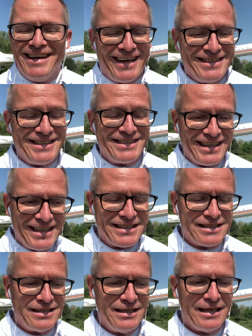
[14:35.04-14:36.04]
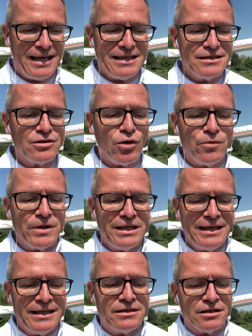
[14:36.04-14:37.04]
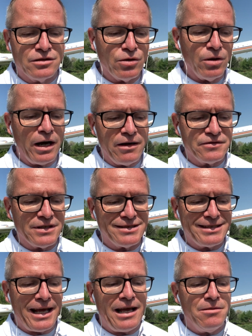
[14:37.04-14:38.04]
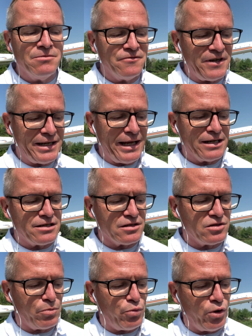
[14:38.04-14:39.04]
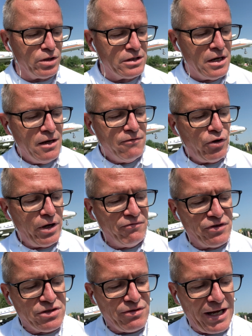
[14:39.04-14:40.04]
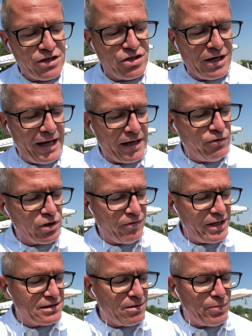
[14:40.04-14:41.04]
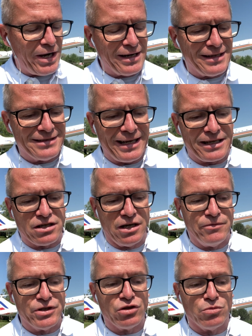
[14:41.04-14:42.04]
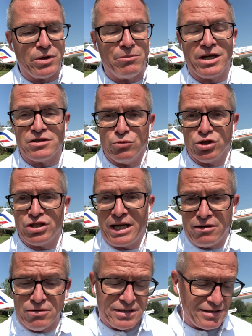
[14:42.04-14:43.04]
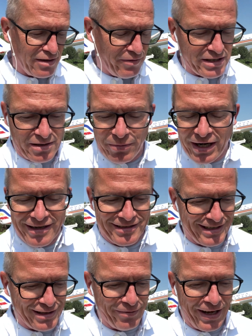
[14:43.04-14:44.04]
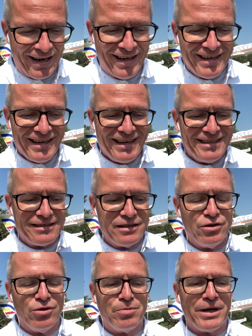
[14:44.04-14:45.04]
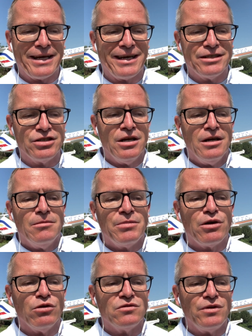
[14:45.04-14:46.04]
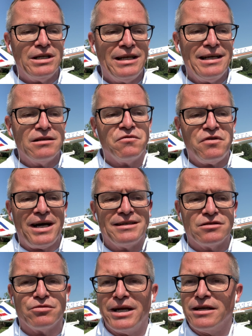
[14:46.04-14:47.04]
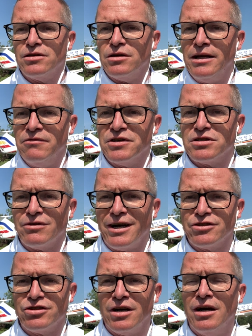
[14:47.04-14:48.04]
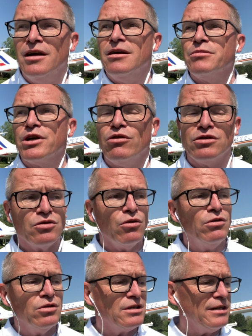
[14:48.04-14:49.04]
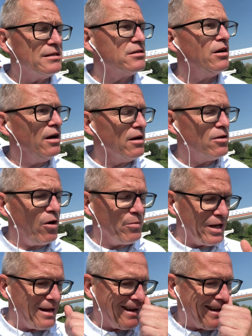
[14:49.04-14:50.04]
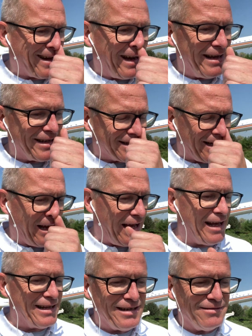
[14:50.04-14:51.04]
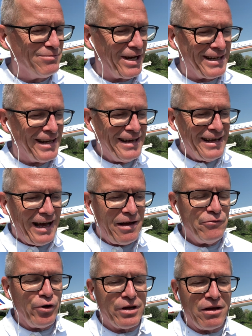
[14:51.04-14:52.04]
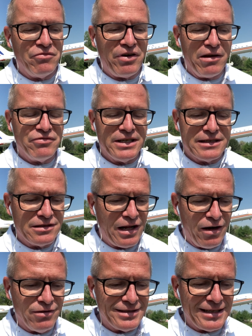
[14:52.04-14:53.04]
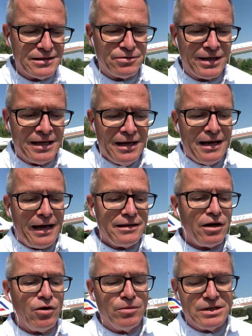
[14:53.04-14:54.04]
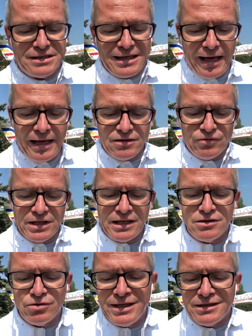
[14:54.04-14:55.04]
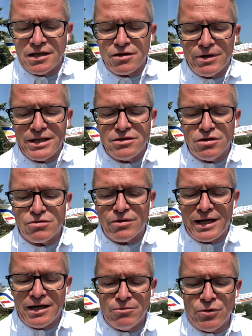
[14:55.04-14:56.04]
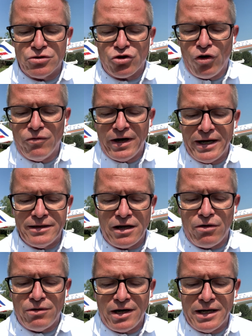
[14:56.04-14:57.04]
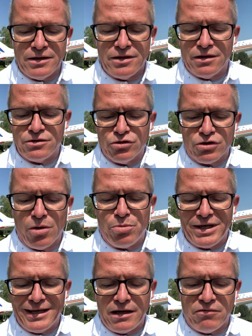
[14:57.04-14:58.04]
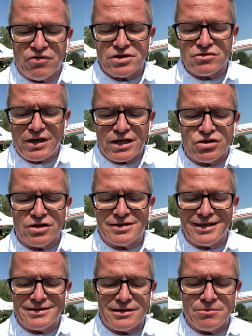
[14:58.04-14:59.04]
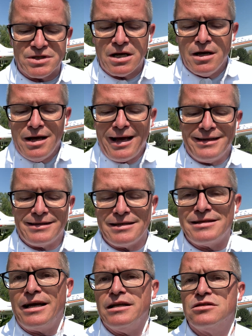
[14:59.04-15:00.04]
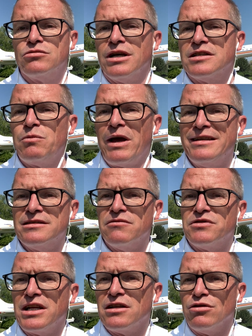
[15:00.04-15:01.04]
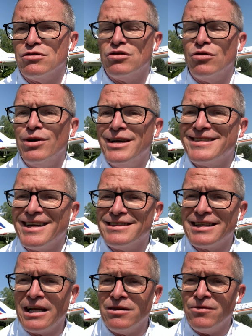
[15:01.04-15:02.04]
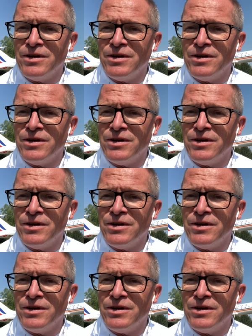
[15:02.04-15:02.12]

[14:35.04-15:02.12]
and it is. And so we need to have the same financial support for infrastructure like for the Western Balkans. Actually, we should be much more generous in the Western Balkans as well in the new package, because we need fast-track infrastructure. Because all these comical guys, I'm working 5 years now on this one, and I always say it, we need to integrate Ukraine and Moldova in our European infrastructure systems, and they say it's too expensive, they don't do it, and then